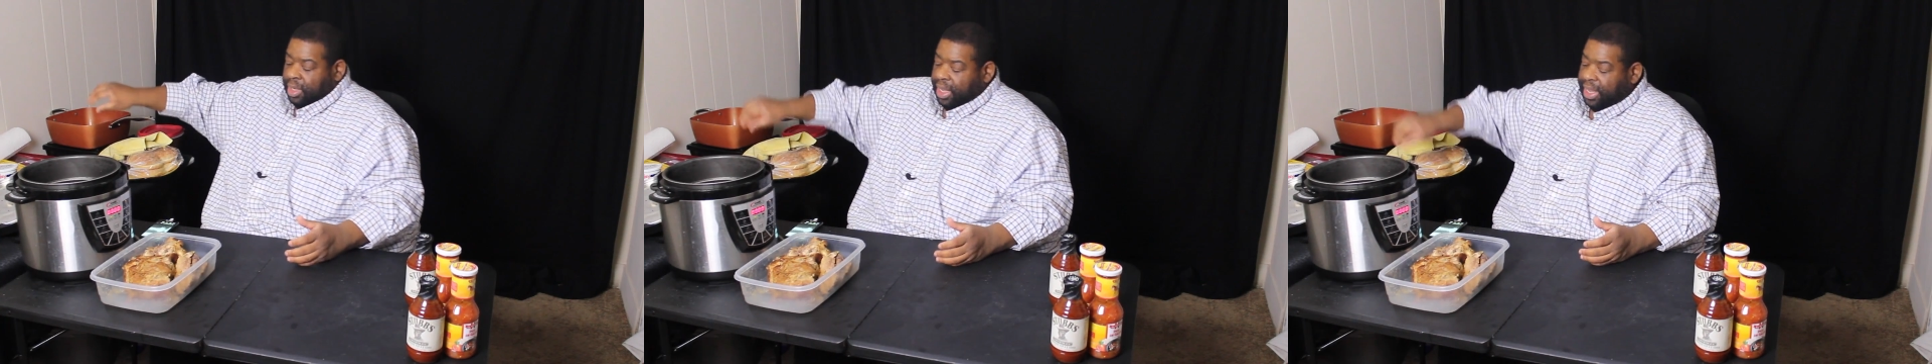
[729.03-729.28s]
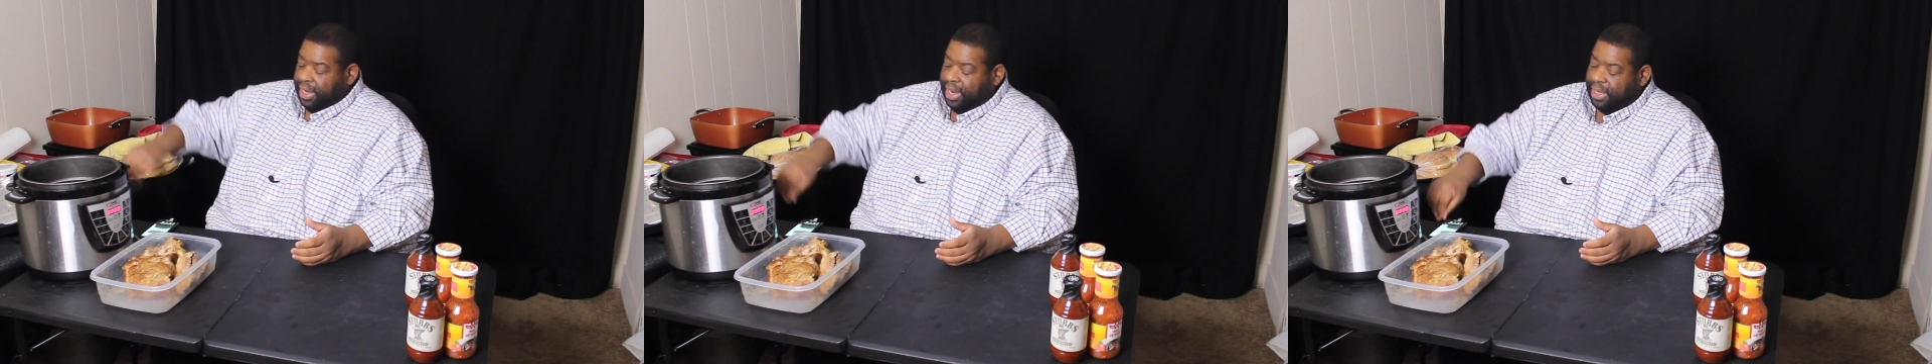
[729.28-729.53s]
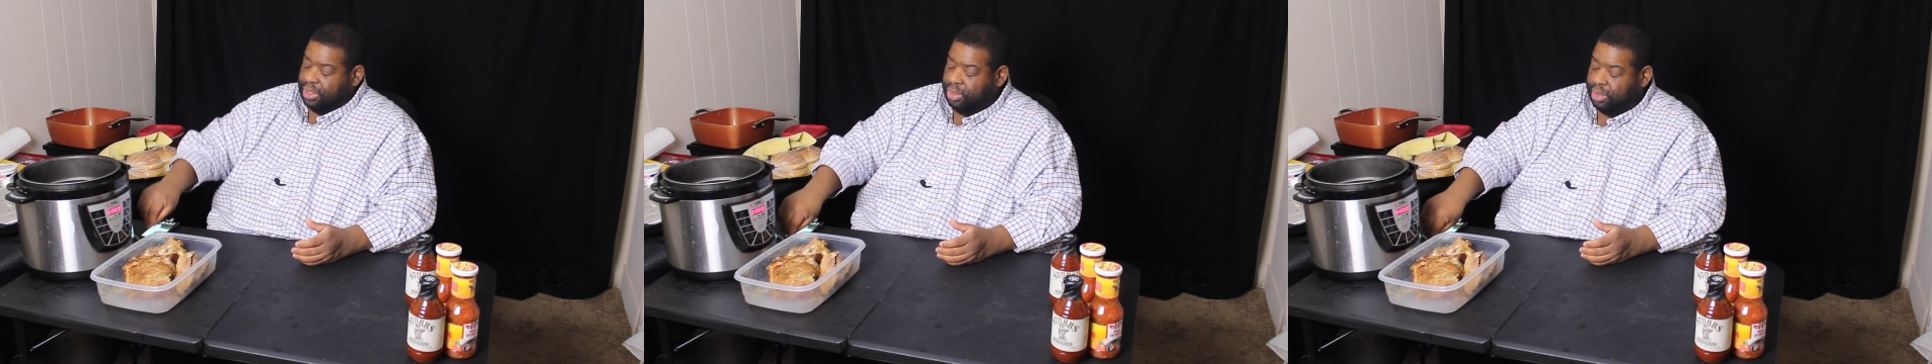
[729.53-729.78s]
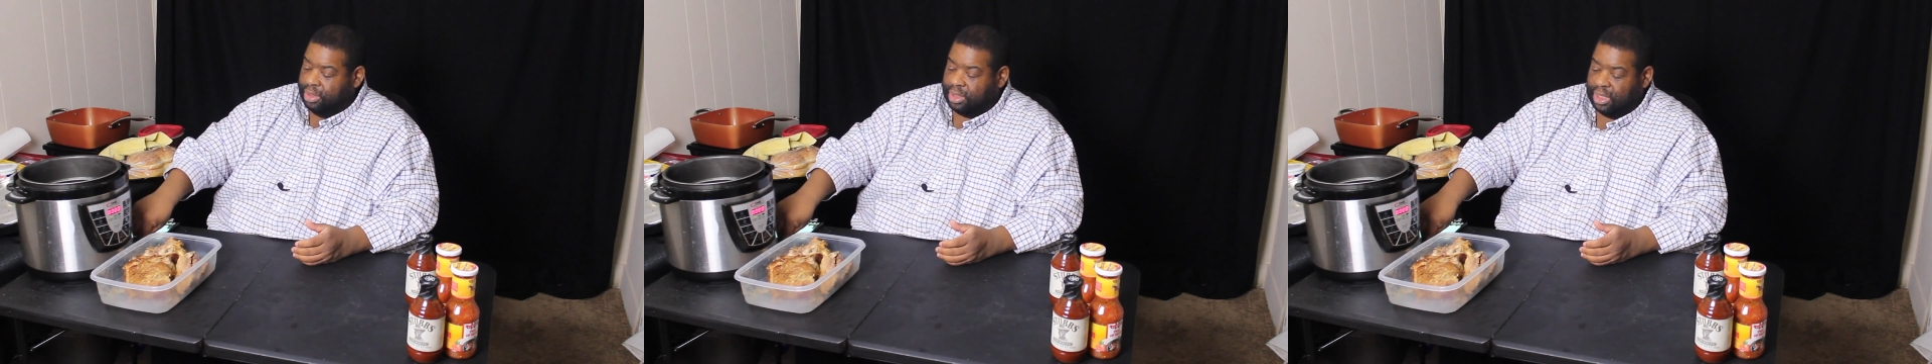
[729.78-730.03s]
And as
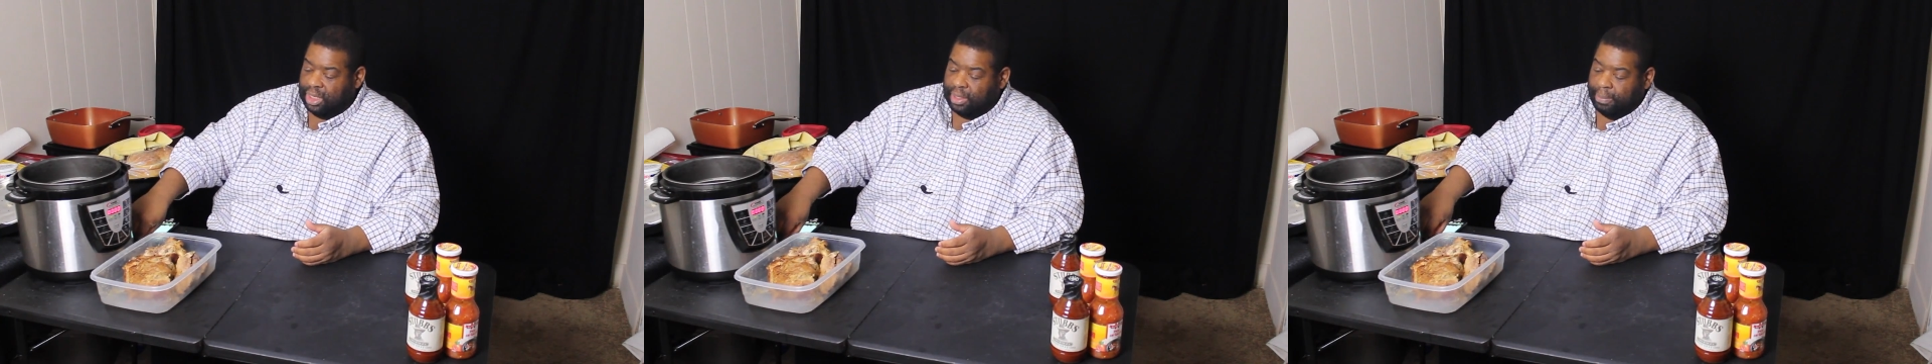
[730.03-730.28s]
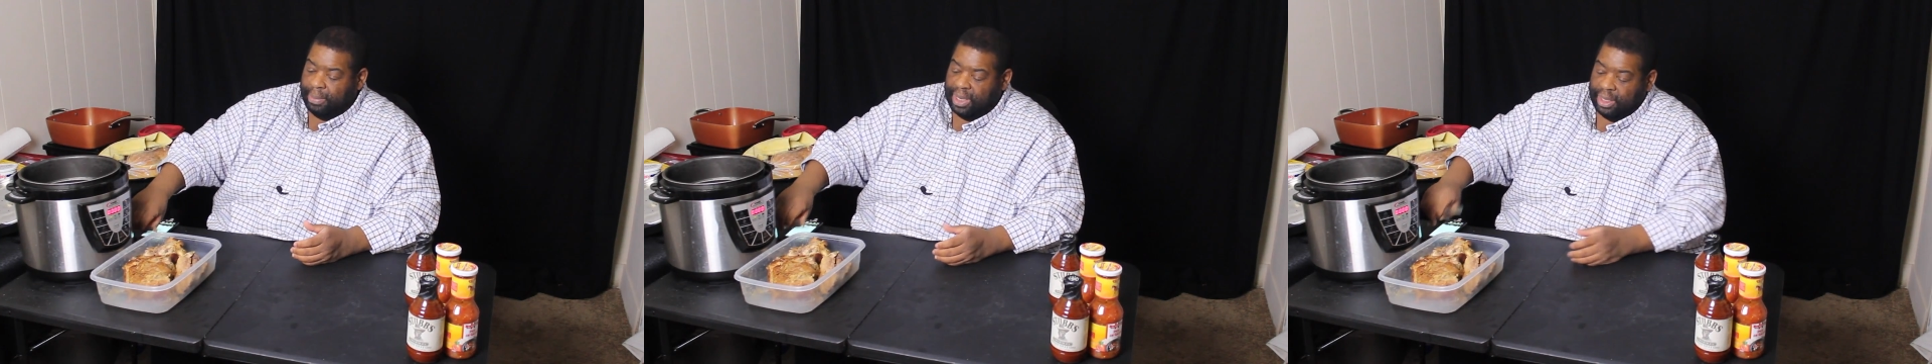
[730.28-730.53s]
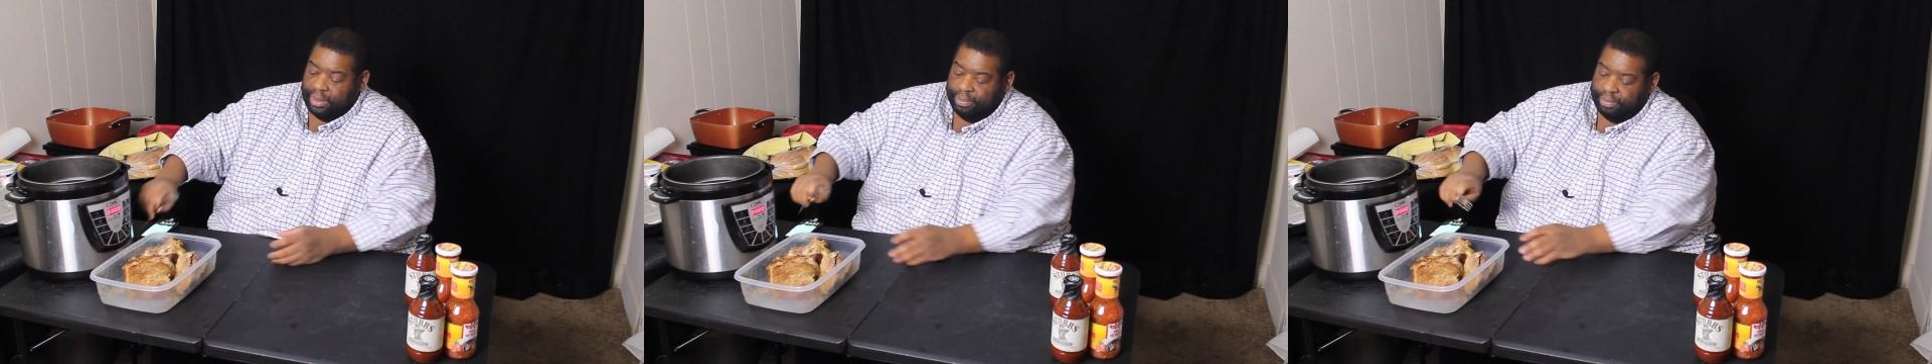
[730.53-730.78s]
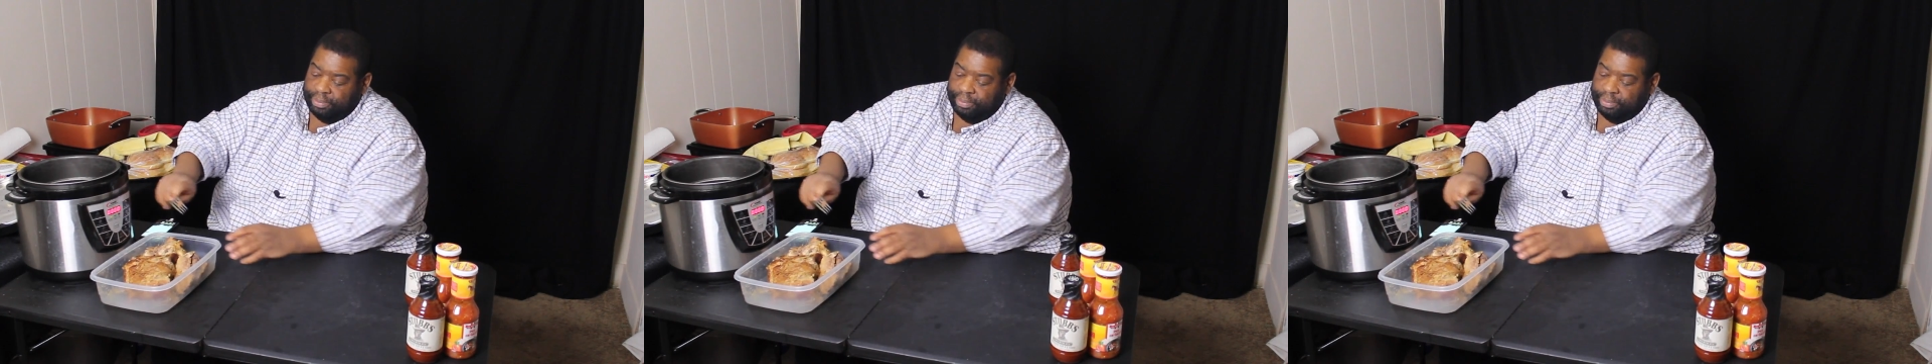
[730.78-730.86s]
you can see, the meat,